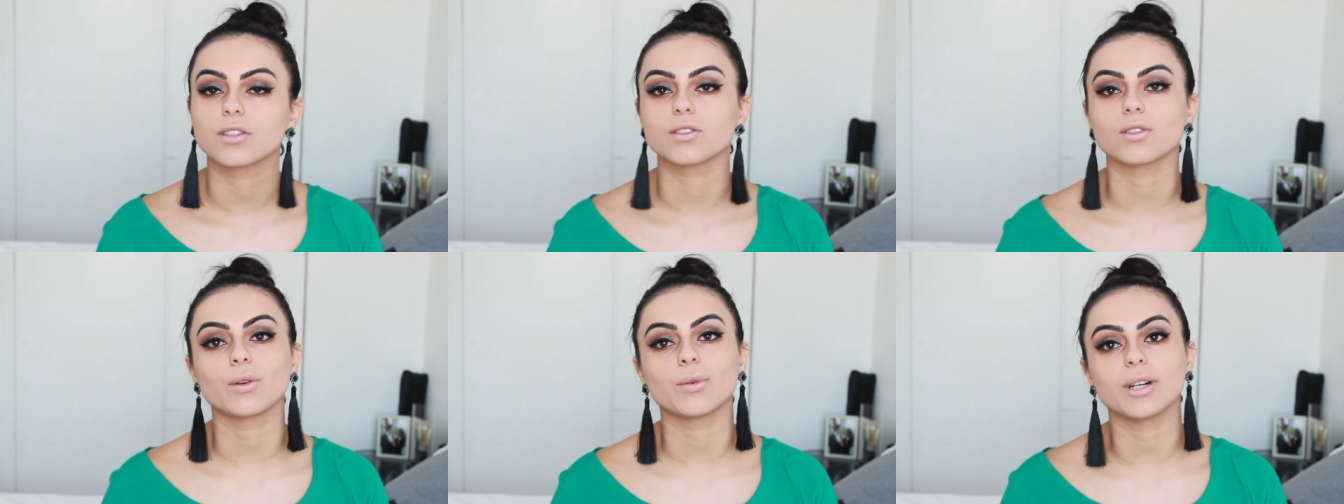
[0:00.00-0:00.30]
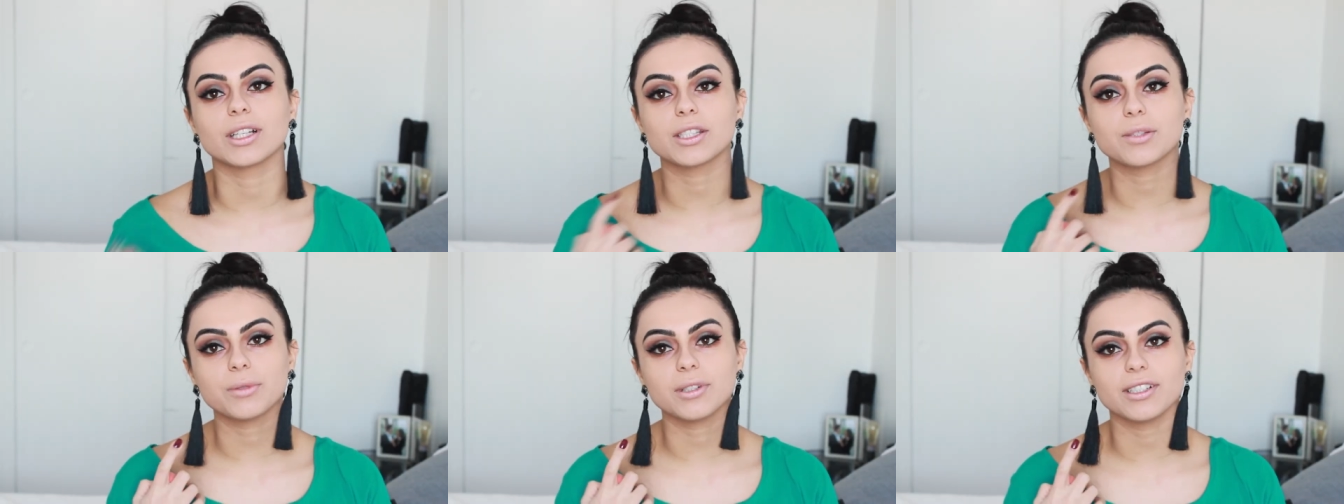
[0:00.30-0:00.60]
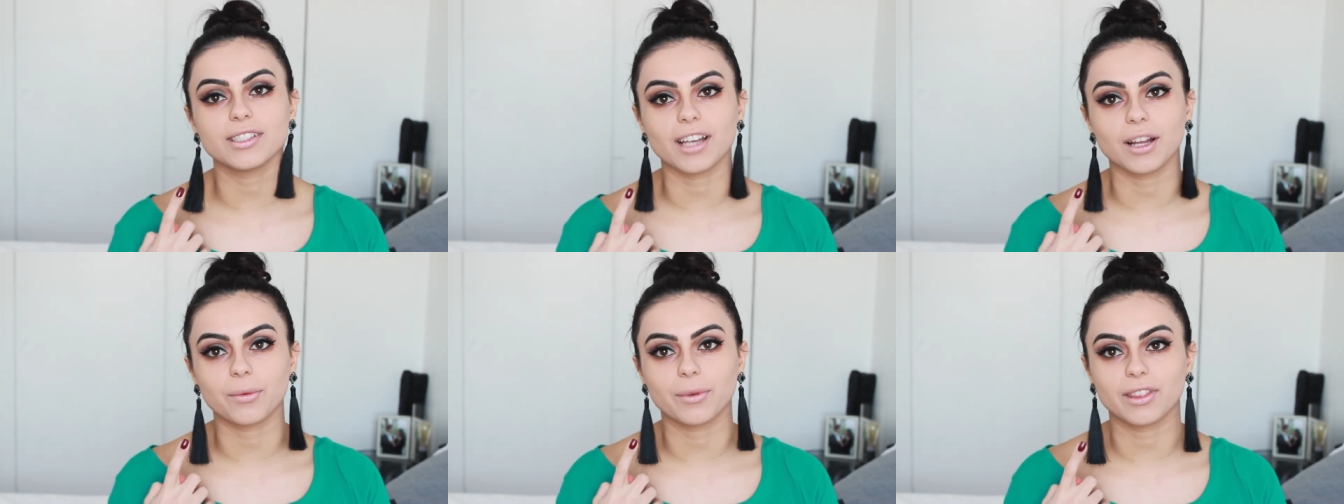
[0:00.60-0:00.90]
So once we're
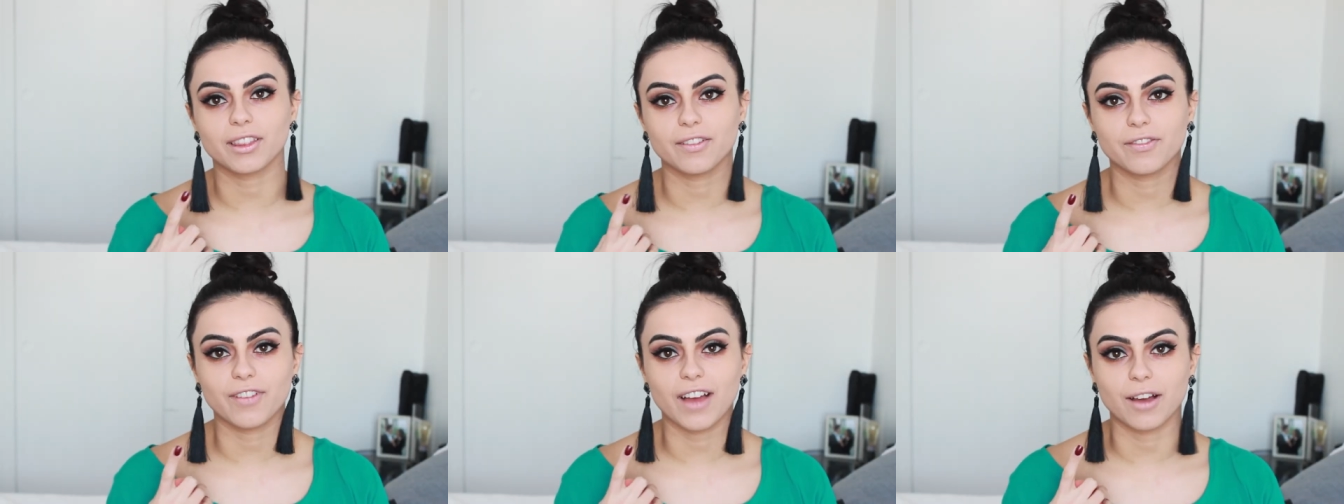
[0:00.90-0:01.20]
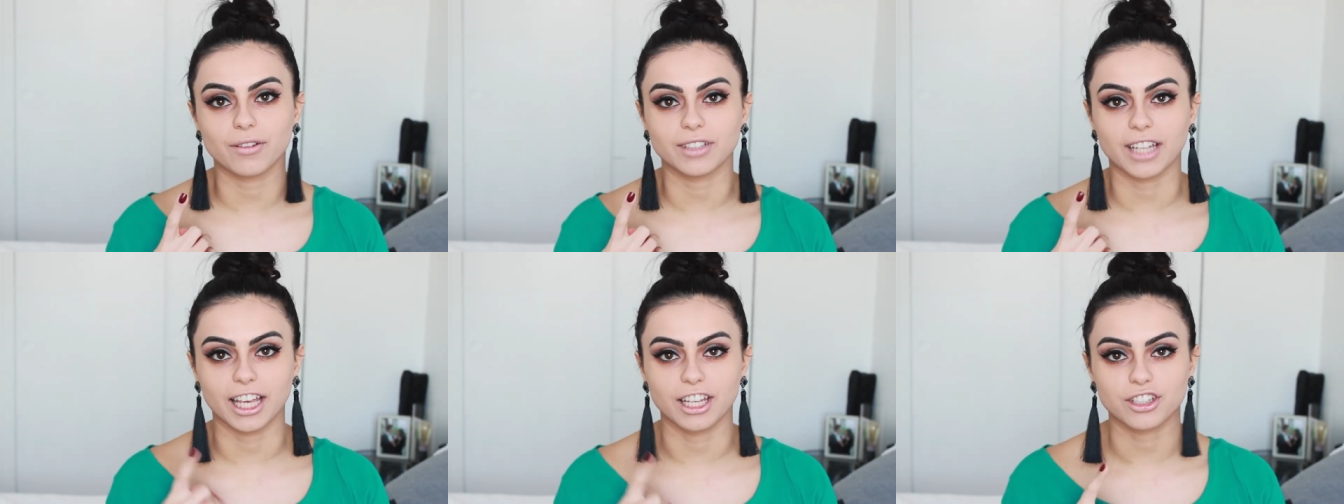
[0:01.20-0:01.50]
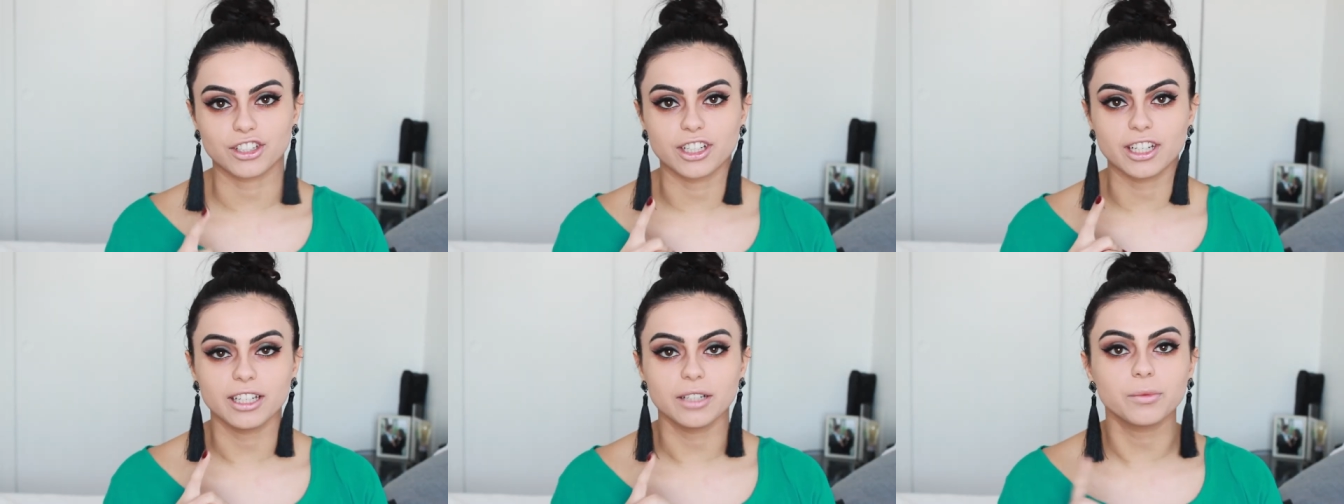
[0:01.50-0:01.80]
done with the
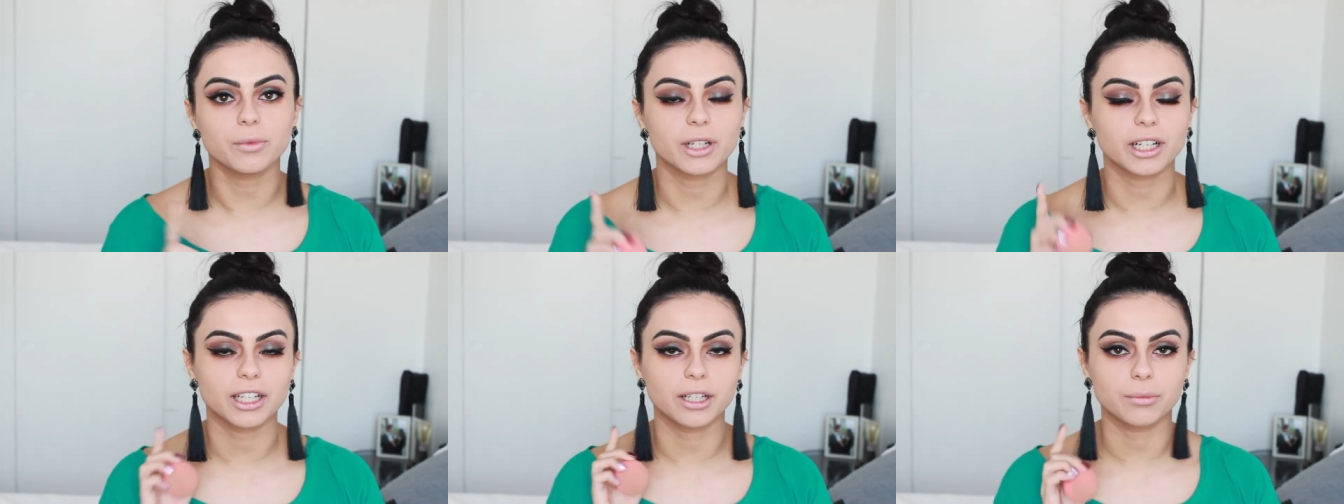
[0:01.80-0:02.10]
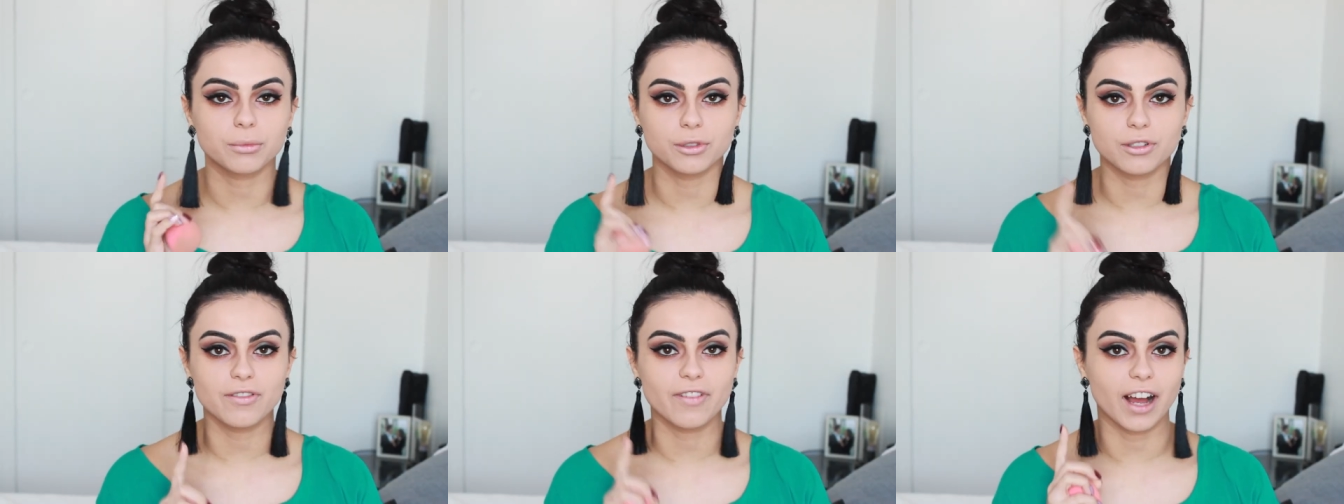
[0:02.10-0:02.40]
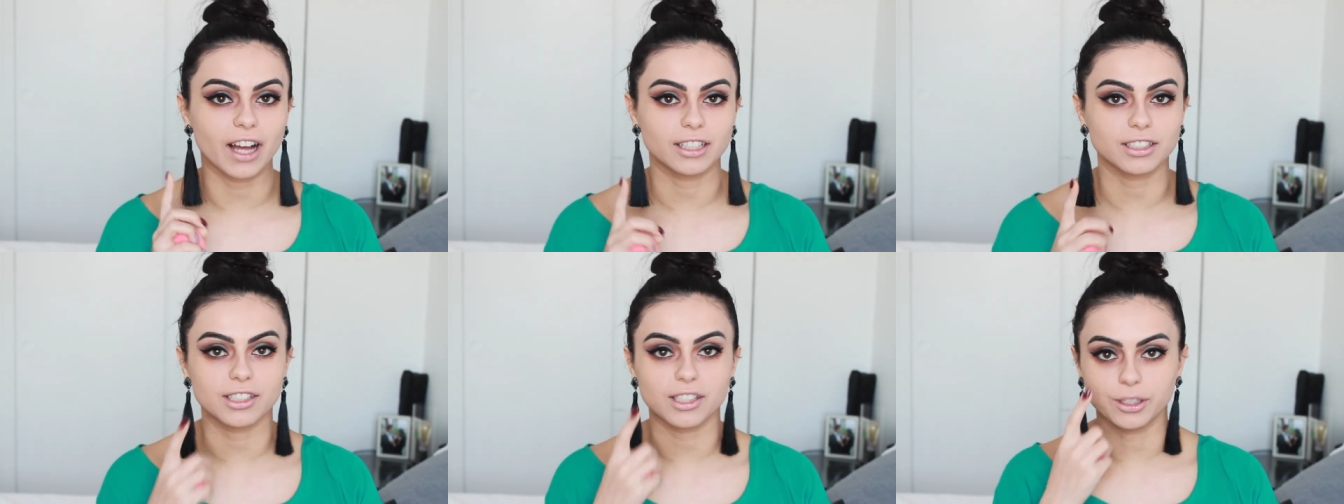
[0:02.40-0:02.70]
foundation, we're gonna move
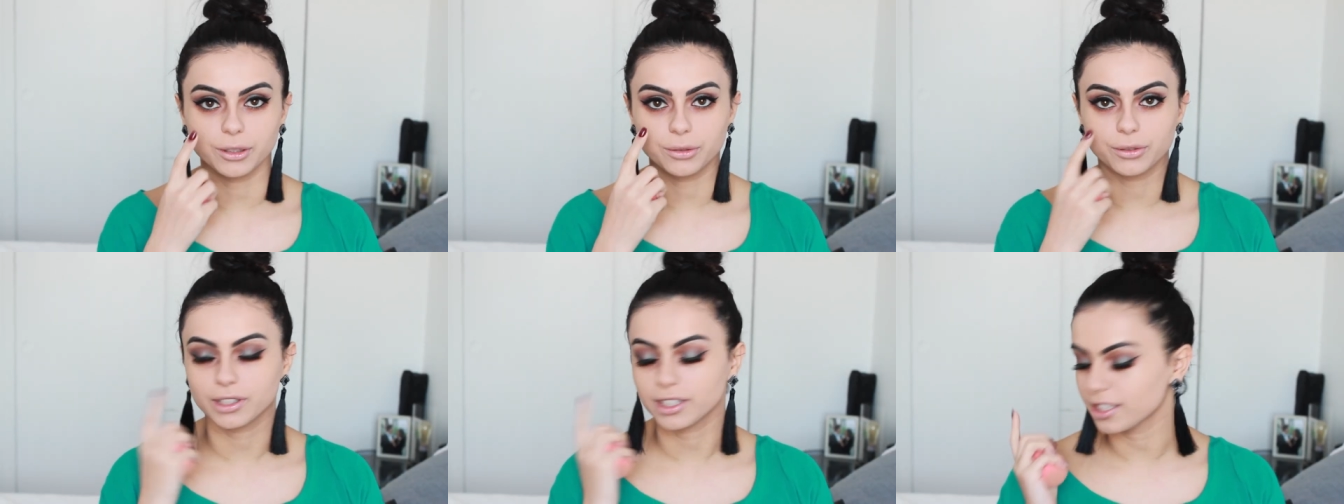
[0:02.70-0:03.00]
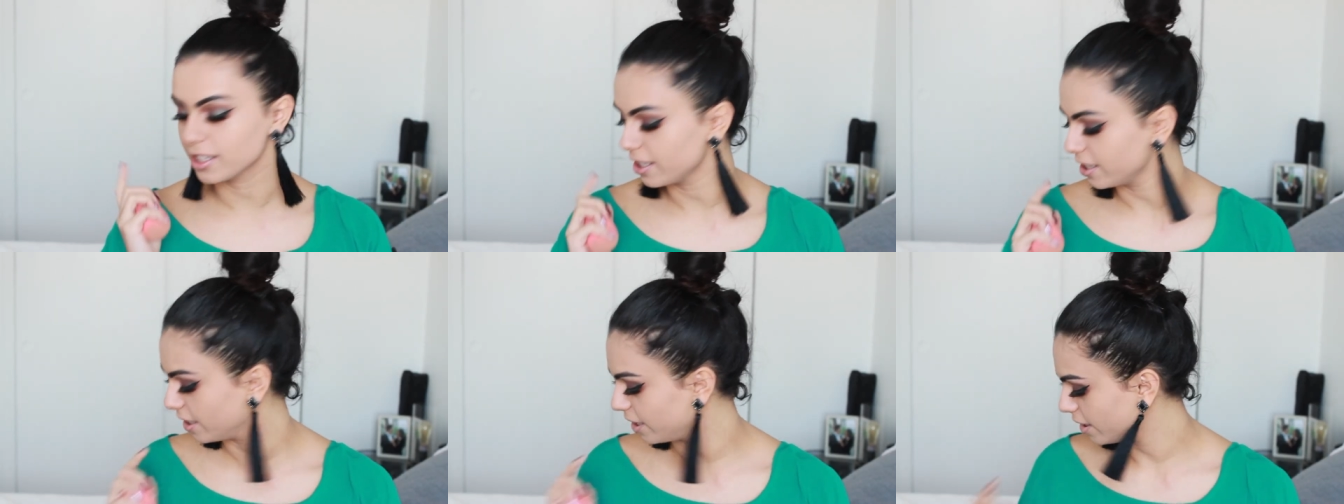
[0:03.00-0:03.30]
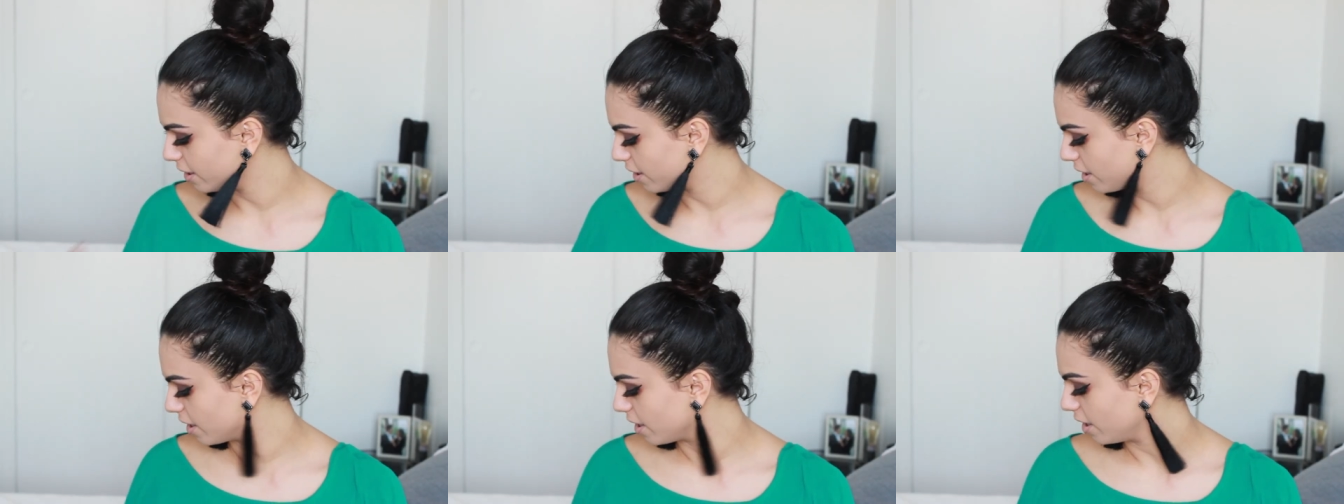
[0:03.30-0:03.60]
on to
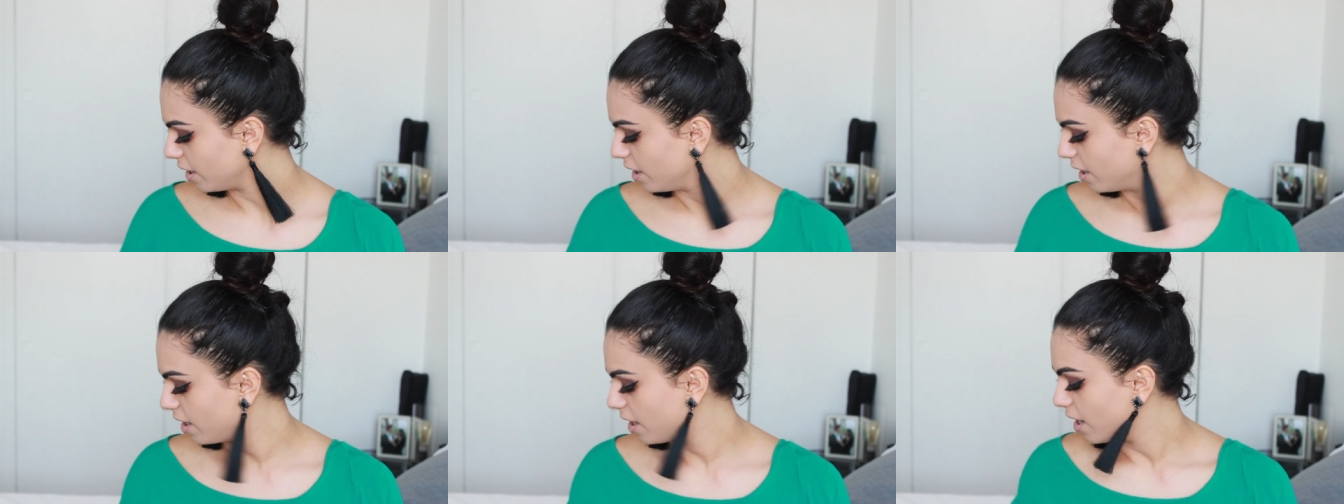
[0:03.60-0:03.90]
concealer.